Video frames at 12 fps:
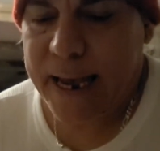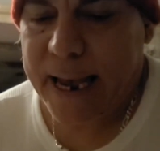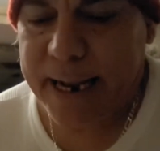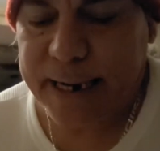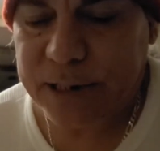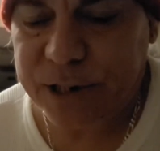
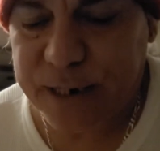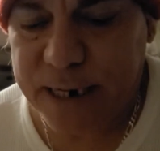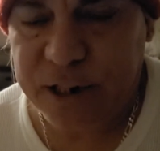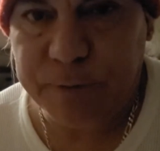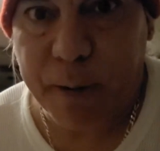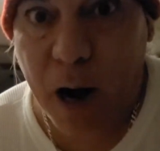And
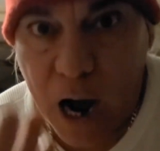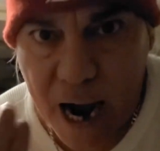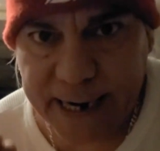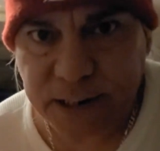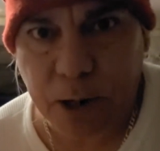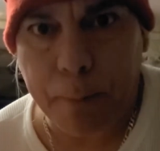it's
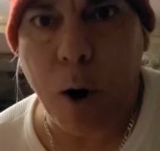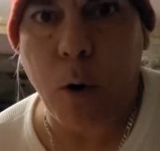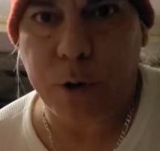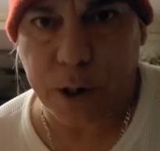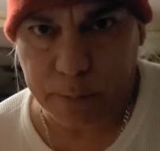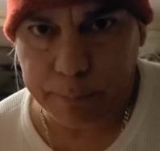behind the
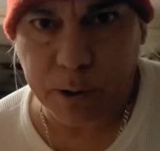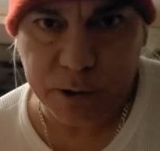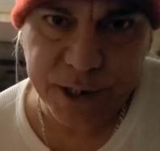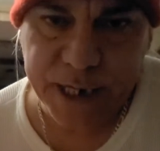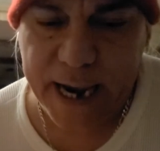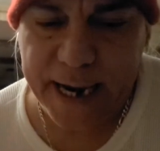motor per
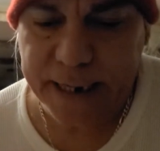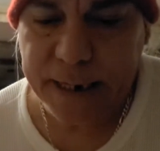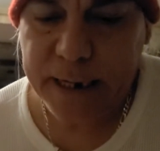se.